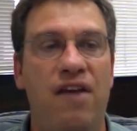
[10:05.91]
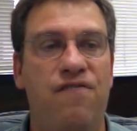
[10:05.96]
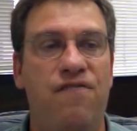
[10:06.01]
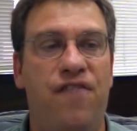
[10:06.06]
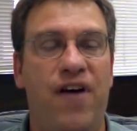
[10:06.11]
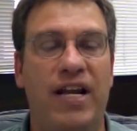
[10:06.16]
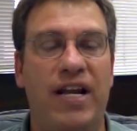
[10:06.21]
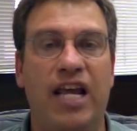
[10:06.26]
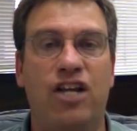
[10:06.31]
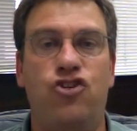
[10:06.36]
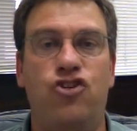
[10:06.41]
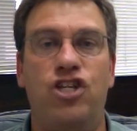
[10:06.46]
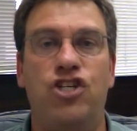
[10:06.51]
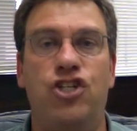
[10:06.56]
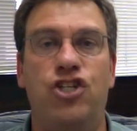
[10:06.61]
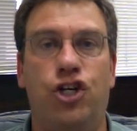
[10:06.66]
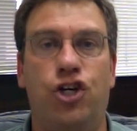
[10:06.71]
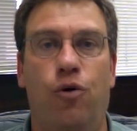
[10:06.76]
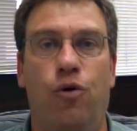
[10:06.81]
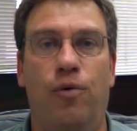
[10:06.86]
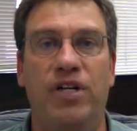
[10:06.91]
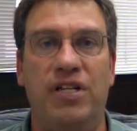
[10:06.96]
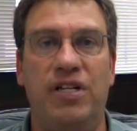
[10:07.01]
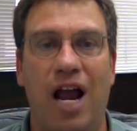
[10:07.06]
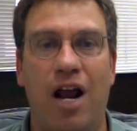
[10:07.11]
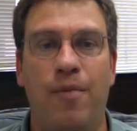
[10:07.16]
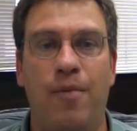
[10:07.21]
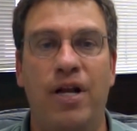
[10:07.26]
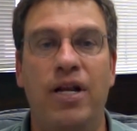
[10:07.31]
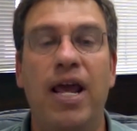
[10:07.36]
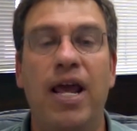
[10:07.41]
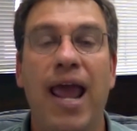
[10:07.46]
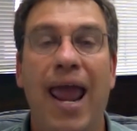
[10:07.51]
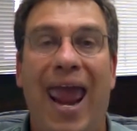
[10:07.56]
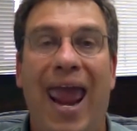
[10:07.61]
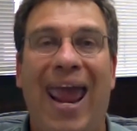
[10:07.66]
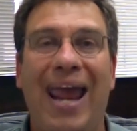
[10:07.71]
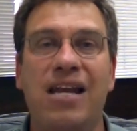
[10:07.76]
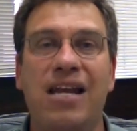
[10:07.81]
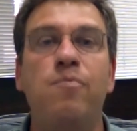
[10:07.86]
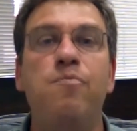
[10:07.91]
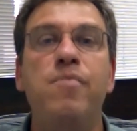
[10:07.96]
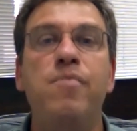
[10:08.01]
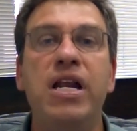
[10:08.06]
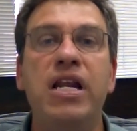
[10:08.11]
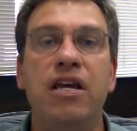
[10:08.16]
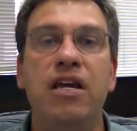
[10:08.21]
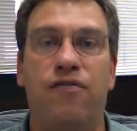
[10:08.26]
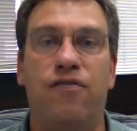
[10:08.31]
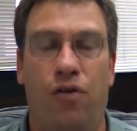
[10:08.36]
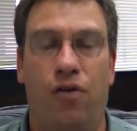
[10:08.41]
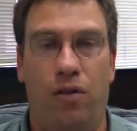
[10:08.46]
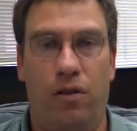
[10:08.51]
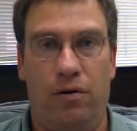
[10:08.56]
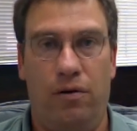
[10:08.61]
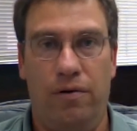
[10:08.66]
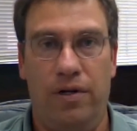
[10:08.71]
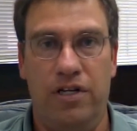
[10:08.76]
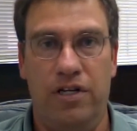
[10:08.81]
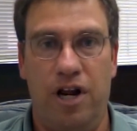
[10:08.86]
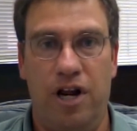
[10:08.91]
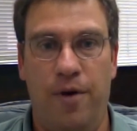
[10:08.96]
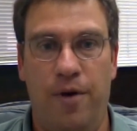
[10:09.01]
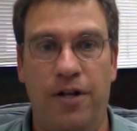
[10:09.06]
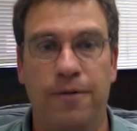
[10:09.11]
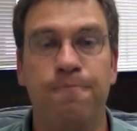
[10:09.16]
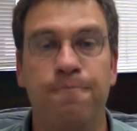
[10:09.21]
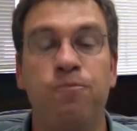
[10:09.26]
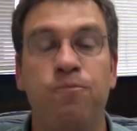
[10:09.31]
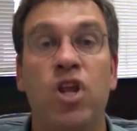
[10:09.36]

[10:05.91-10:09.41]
a financially secure retirement and a meaningful retirement.